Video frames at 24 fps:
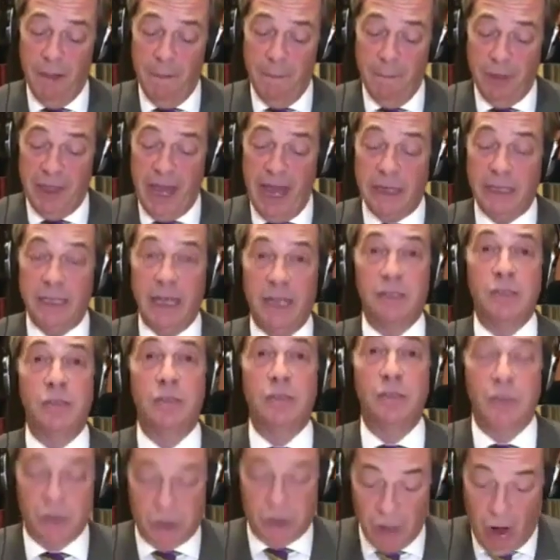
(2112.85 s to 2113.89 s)
but that doesn't
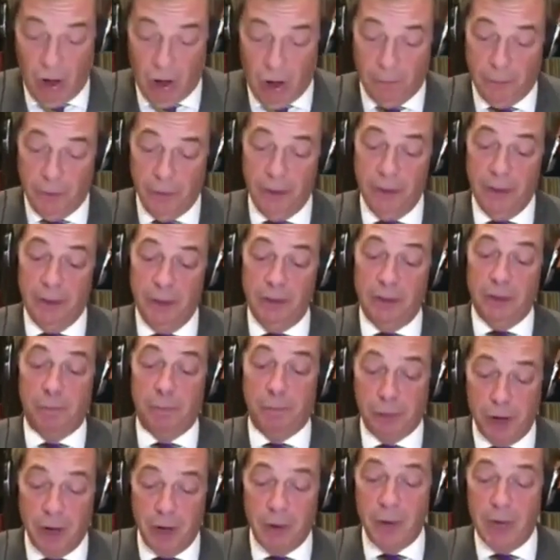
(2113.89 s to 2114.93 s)
stop the
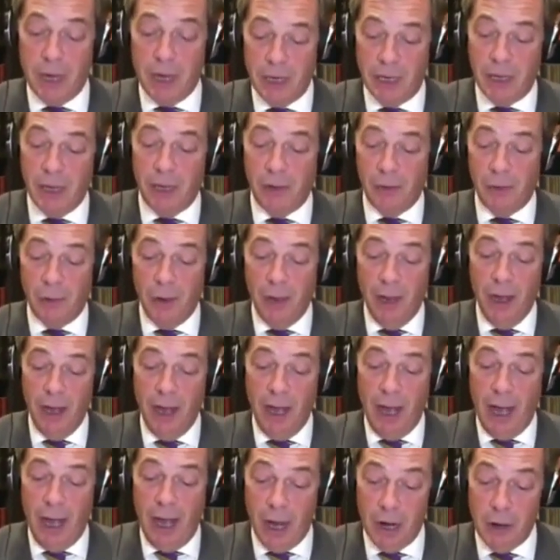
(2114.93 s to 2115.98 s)
pro-EU
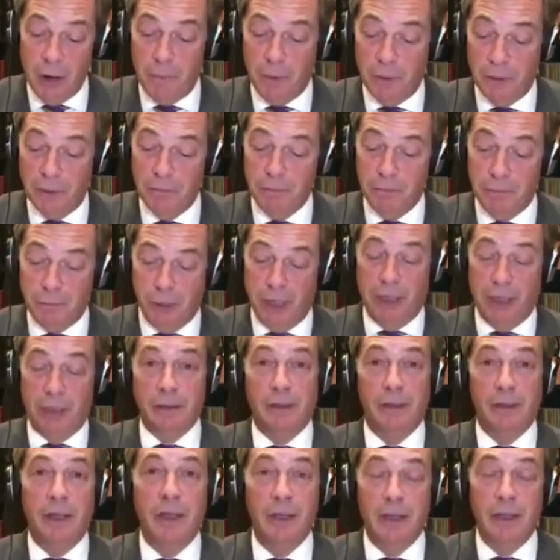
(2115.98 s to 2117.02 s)
Open
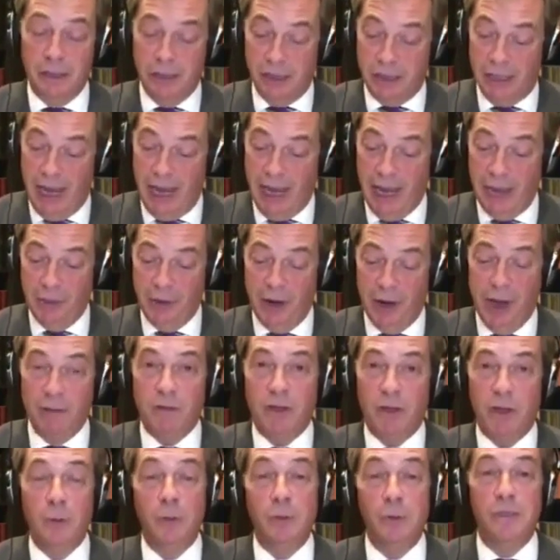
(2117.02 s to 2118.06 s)
Britain saying that I've
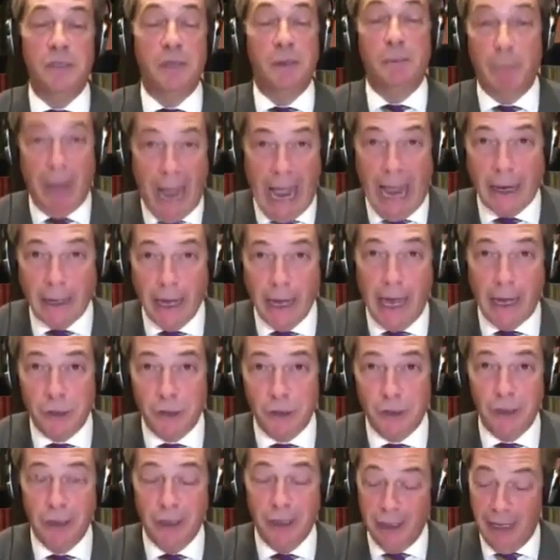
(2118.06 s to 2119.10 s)
caused a
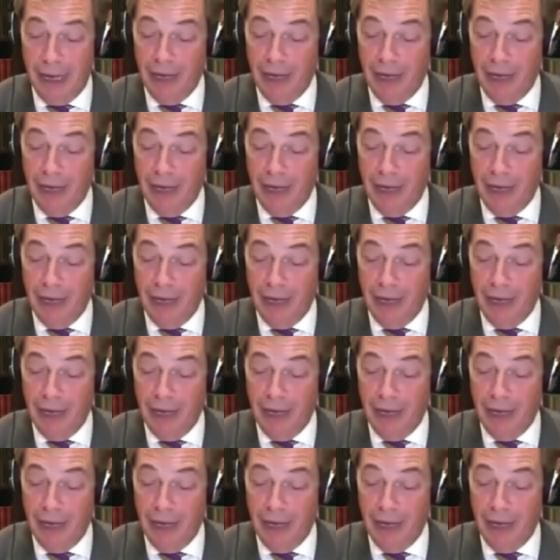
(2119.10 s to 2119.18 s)
backlash,